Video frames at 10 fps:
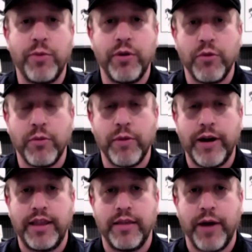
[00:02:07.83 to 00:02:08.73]
more money in
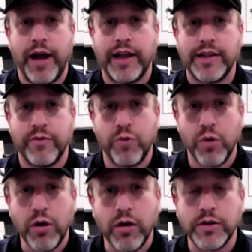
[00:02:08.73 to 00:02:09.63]
the pockets of
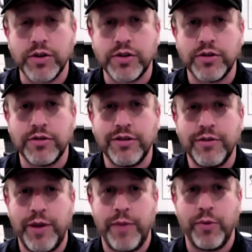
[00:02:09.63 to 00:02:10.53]
workers,
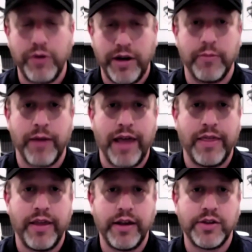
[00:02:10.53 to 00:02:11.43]
people who need to buy
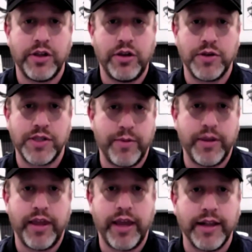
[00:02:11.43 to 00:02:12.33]
things, you
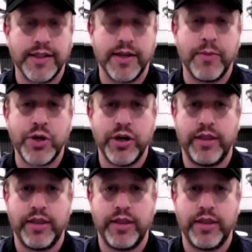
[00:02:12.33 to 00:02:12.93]
stimulate consumption in the